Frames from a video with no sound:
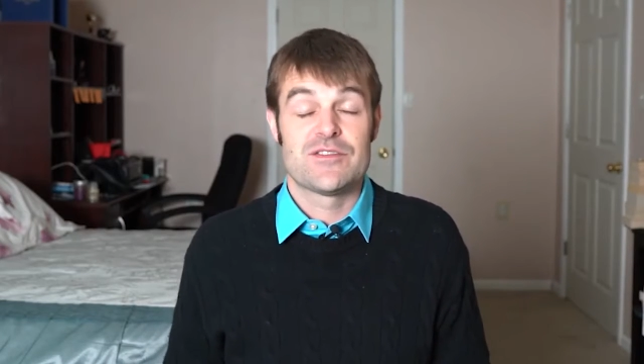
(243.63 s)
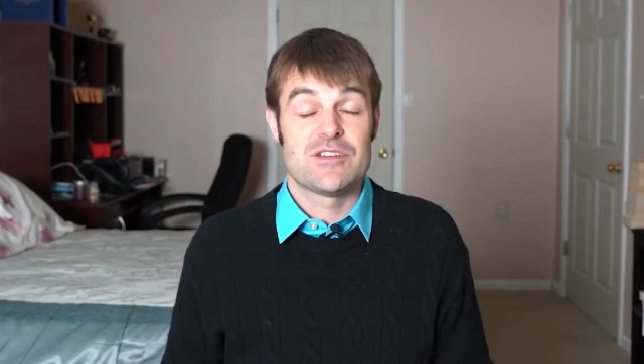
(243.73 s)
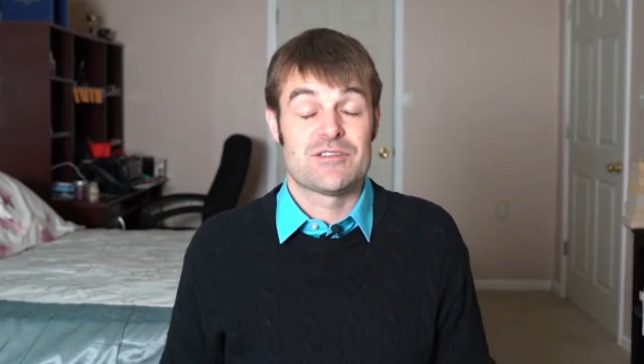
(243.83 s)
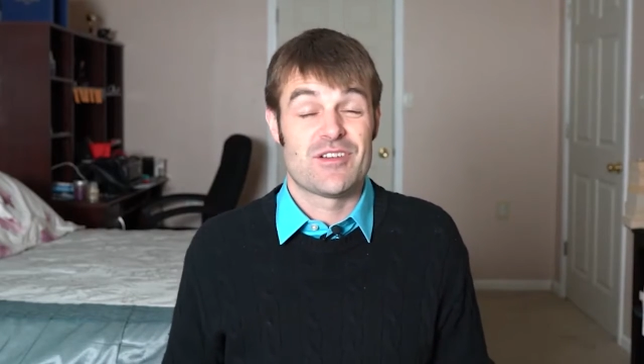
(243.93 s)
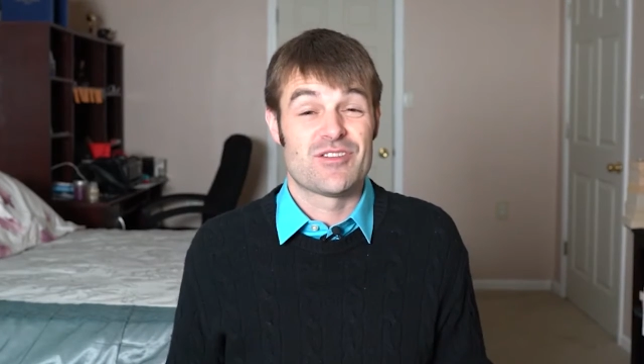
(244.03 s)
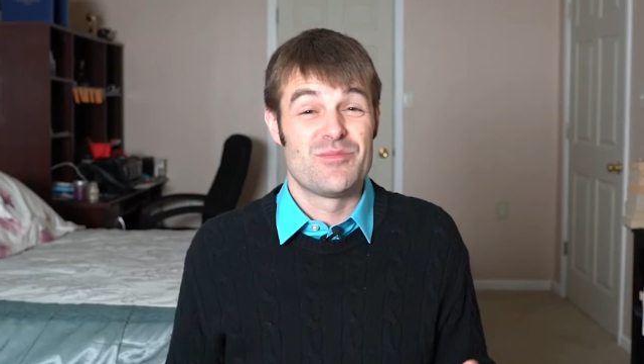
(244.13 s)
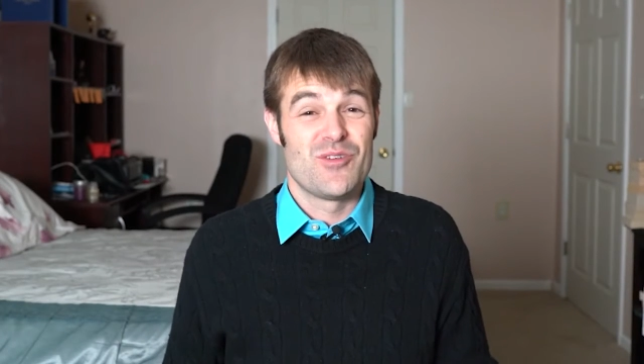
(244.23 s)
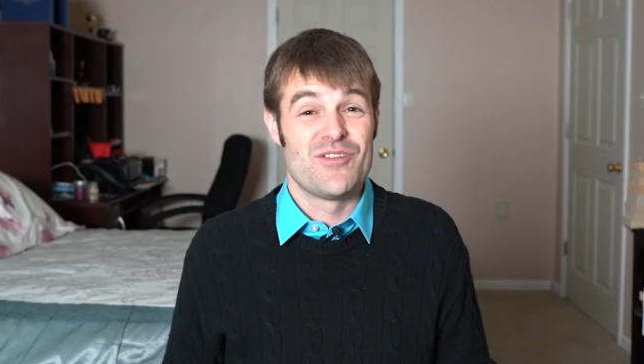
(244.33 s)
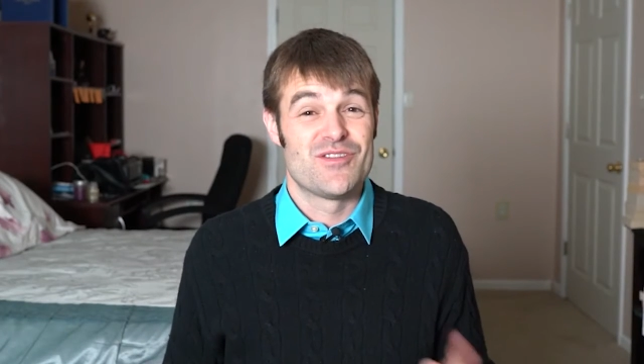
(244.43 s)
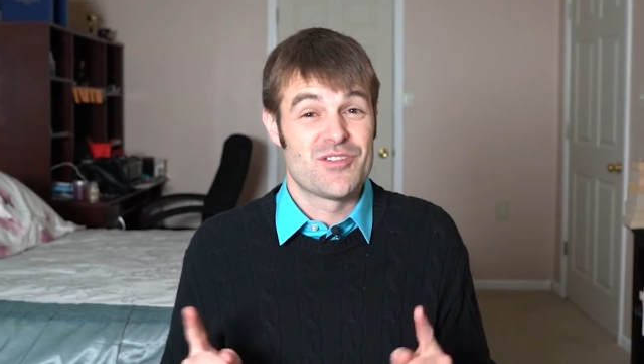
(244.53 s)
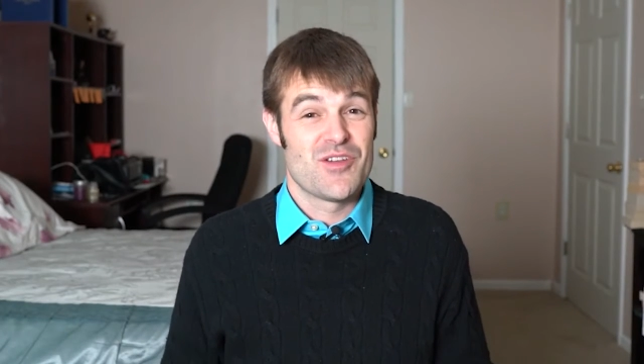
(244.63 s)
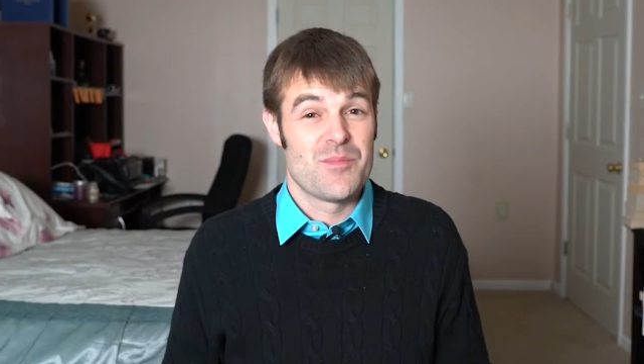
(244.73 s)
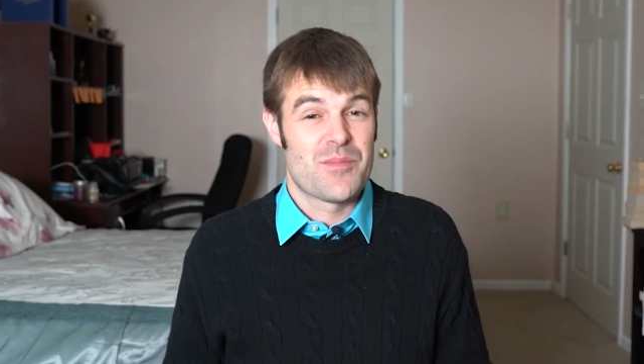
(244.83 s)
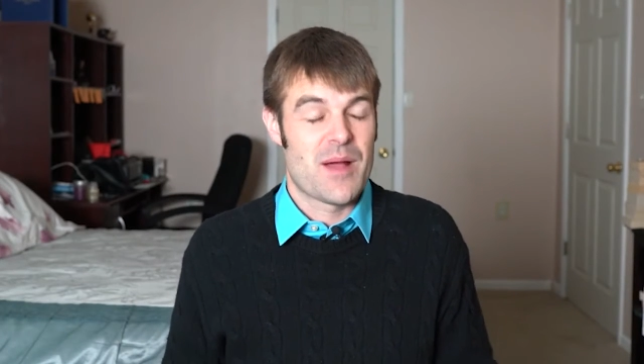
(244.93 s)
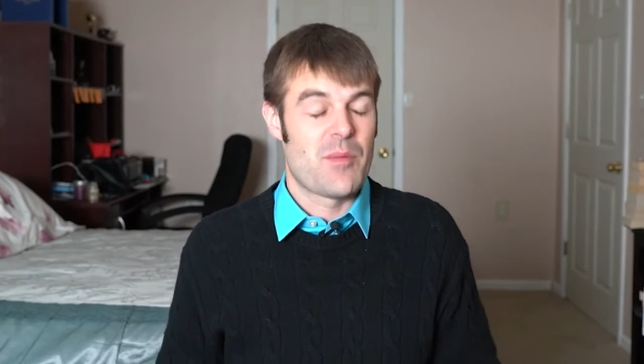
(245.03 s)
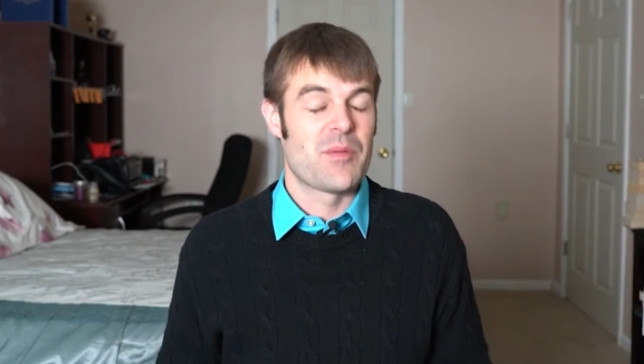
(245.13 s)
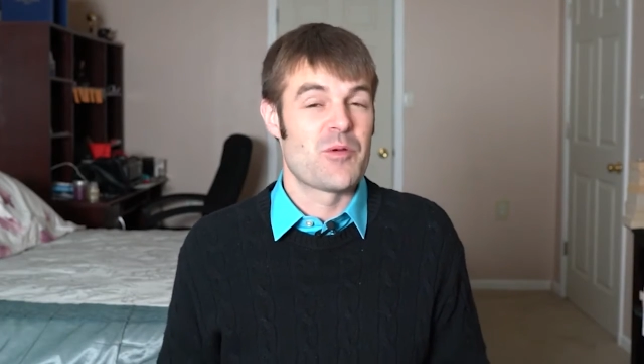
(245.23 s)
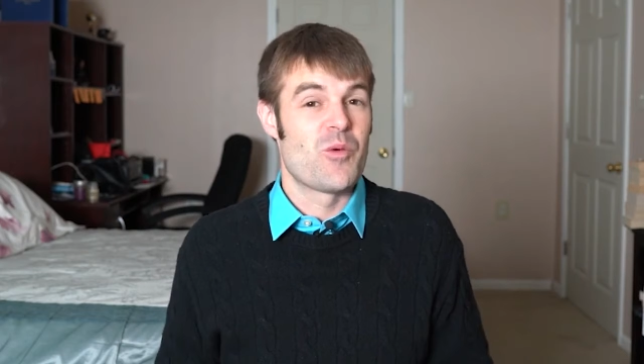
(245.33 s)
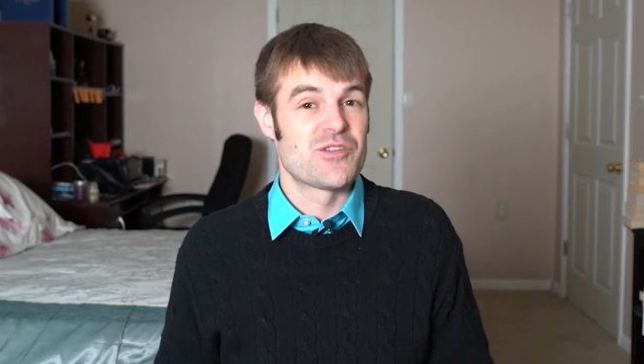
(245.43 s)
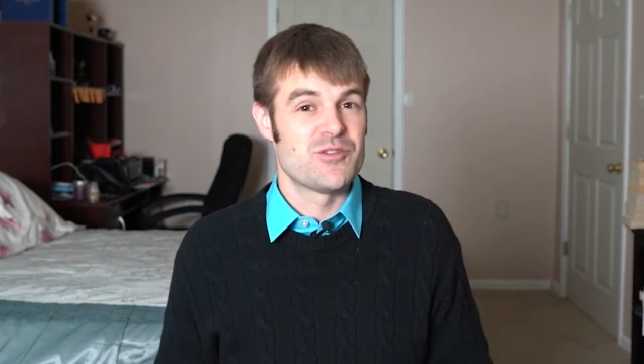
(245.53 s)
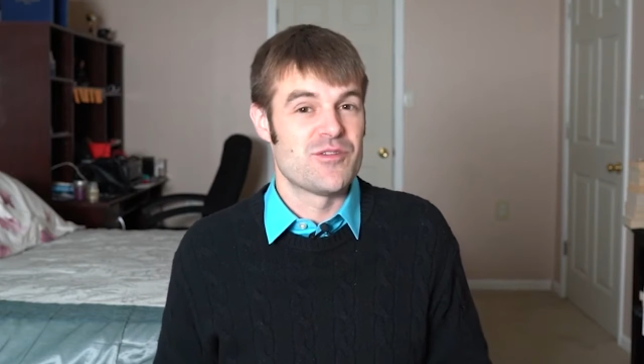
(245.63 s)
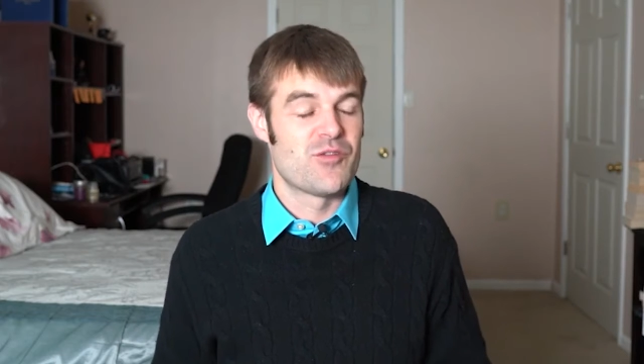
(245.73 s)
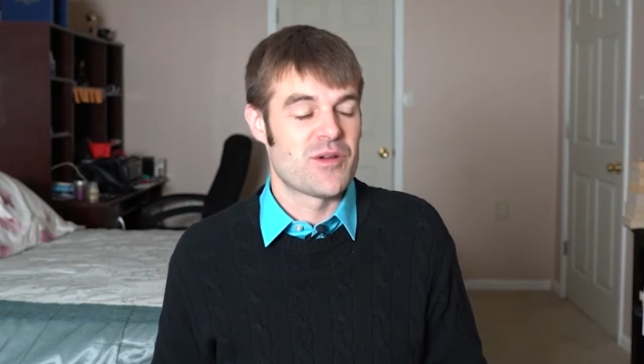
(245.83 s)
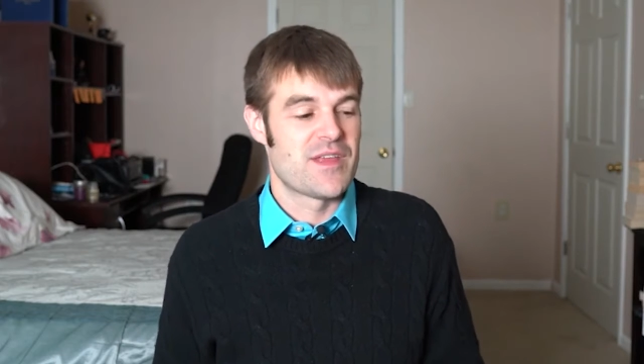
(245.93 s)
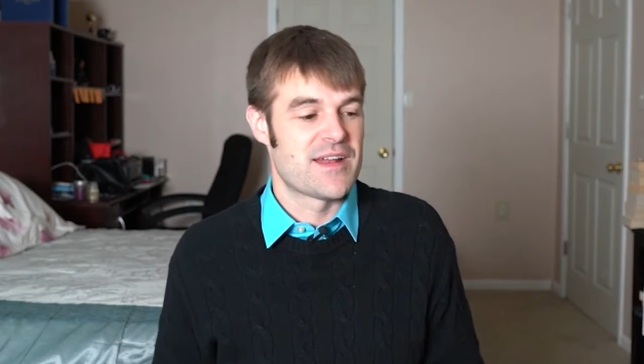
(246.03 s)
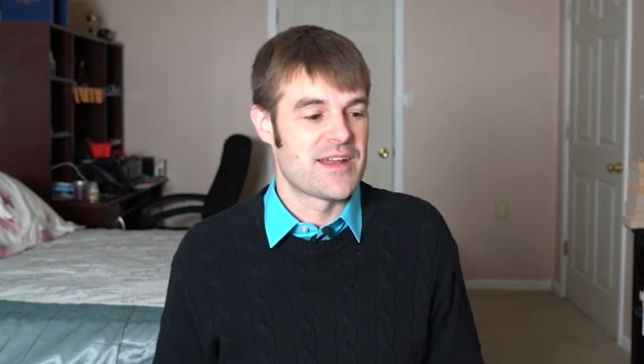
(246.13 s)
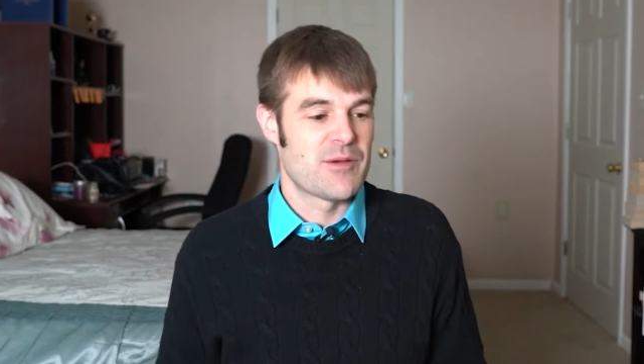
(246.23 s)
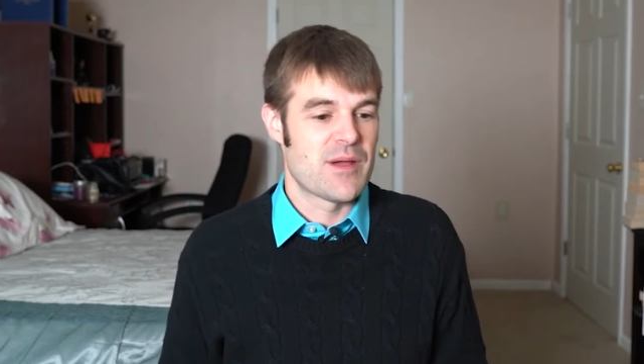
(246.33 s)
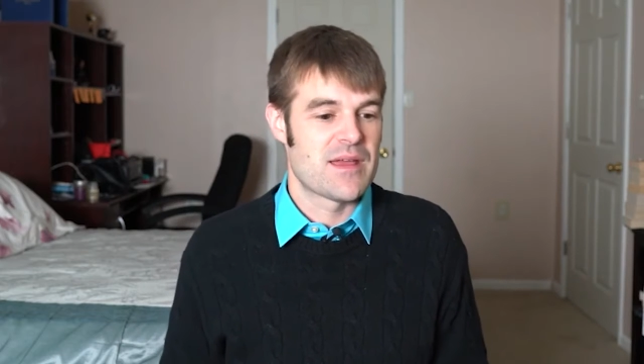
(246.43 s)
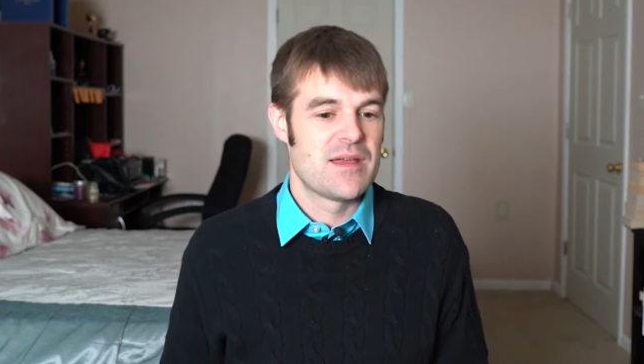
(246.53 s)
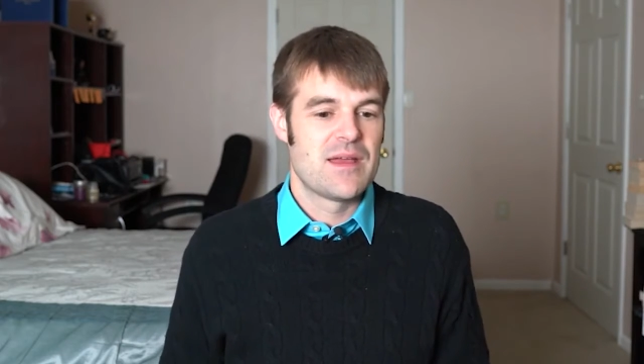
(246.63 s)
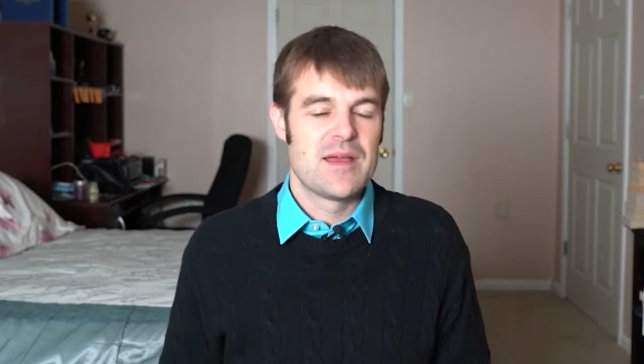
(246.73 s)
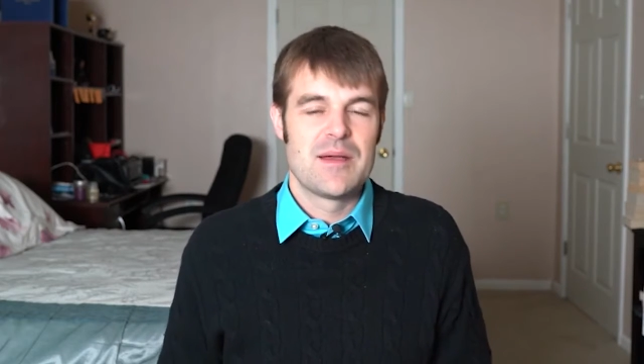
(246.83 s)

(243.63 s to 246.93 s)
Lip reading: Office chairs also move, so you probably want to avoid that anyway.